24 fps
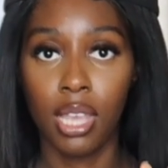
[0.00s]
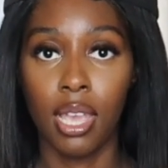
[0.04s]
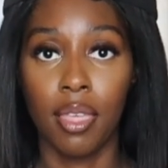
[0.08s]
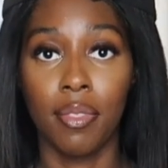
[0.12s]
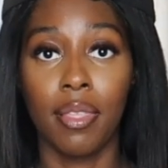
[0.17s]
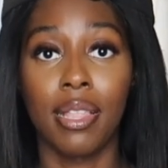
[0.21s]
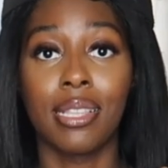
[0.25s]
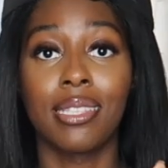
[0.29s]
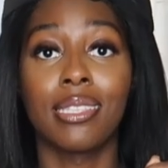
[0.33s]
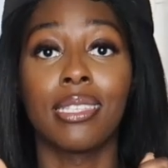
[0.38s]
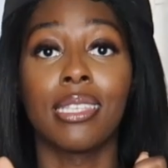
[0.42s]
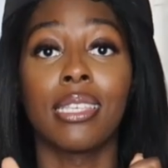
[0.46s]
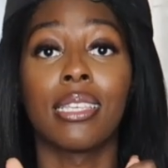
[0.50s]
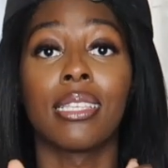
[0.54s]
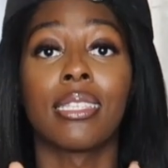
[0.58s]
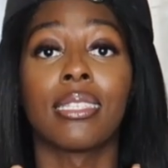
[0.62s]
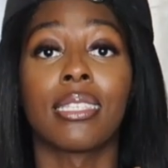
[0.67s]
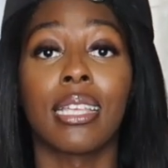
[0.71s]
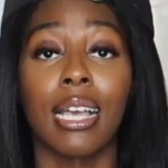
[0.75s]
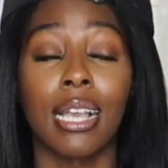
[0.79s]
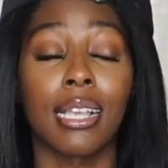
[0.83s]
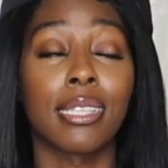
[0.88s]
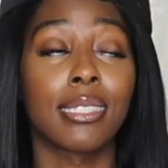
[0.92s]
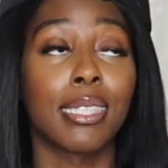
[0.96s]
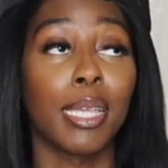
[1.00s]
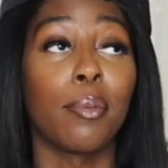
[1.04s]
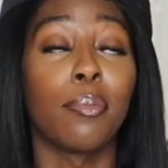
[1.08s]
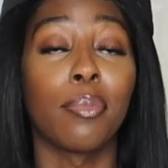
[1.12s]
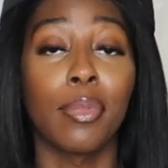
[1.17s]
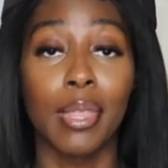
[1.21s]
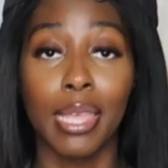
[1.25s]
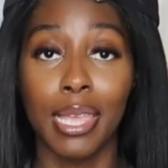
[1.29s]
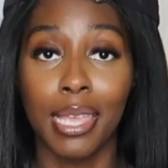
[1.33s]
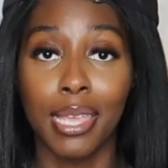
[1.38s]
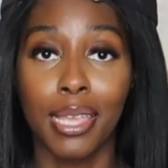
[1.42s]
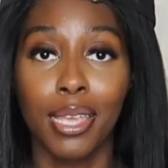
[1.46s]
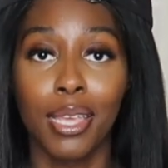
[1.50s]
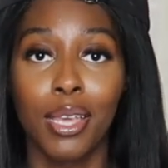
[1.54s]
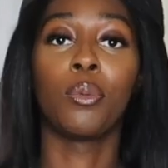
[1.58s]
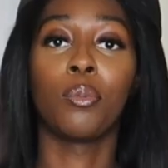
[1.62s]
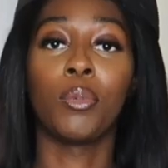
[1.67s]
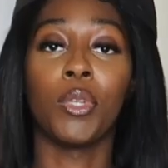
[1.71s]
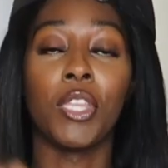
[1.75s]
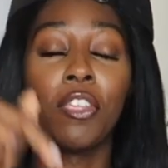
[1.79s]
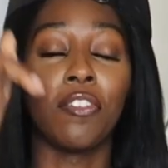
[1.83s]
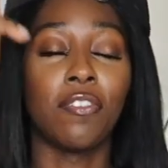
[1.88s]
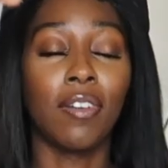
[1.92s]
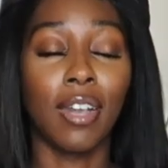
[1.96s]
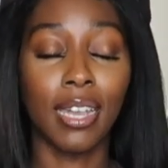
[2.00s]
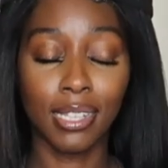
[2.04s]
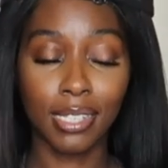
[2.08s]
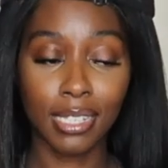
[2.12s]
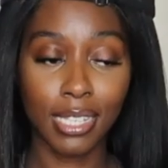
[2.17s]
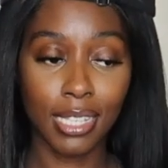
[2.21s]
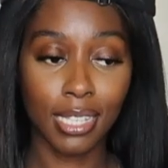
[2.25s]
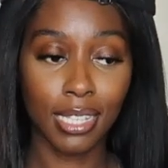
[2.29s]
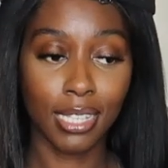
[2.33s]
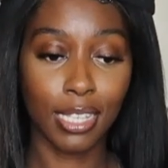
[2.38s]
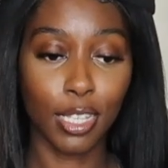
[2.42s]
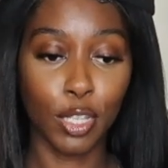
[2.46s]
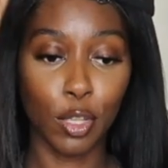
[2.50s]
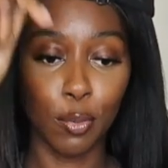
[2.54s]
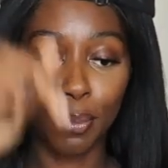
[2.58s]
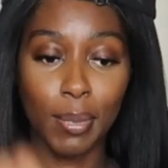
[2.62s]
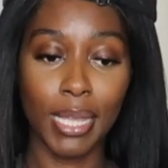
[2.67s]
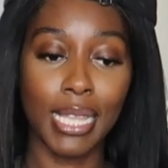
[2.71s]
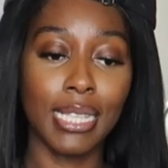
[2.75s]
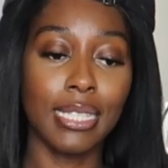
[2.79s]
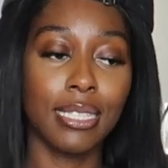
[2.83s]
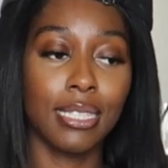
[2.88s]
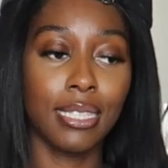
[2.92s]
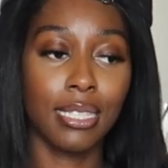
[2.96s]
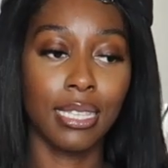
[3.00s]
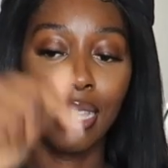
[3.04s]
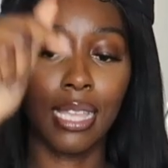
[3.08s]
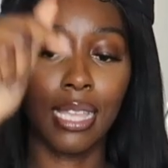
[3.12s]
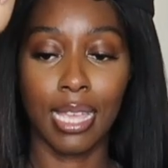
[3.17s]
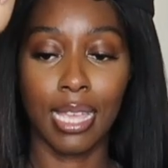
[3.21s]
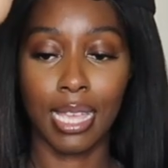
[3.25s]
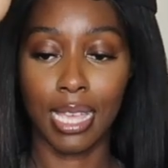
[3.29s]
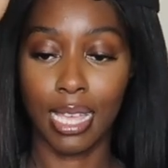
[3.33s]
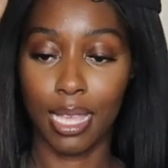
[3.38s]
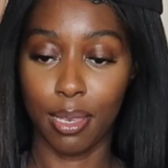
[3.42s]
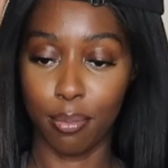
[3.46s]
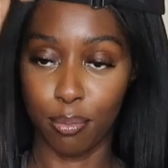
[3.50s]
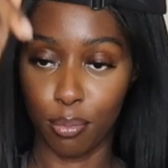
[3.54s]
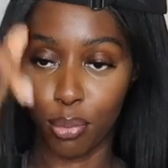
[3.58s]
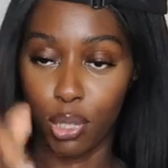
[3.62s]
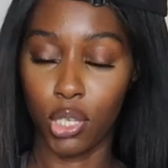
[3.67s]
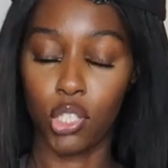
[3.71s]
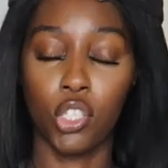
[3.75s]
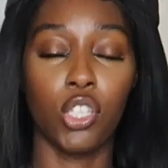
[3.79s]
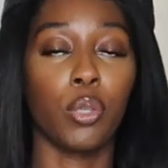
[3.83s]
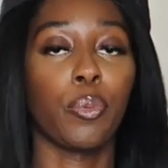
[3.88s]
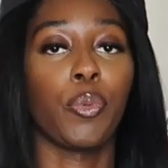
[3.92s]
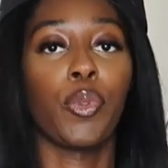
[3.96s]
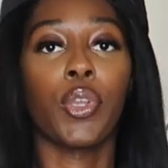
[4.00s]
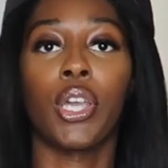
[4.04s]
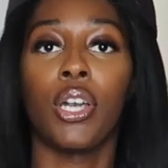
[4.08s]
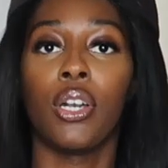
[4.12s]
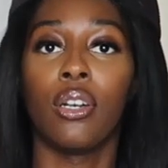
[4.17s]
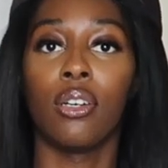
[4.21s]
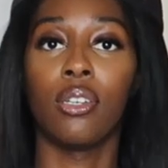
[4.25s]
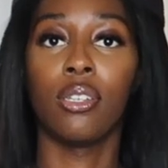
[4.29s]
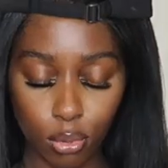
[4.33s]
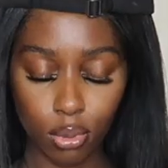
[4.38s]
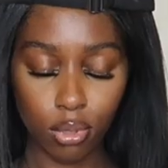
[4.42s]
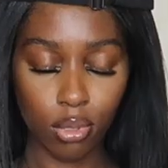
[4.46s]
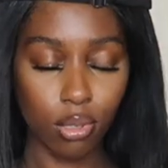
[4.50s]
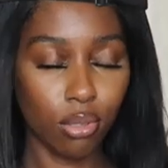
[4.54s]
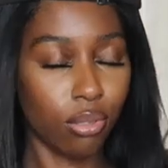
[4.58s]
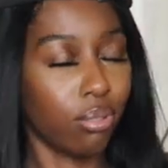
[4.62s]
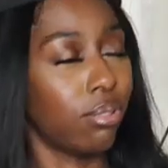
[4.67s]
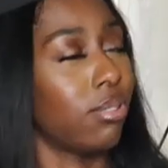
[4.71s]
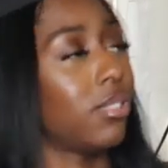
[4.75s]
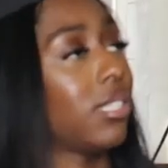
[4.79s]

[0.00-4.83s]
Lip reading: And that's the exact same thing when you finally commit and push up your code. Woo!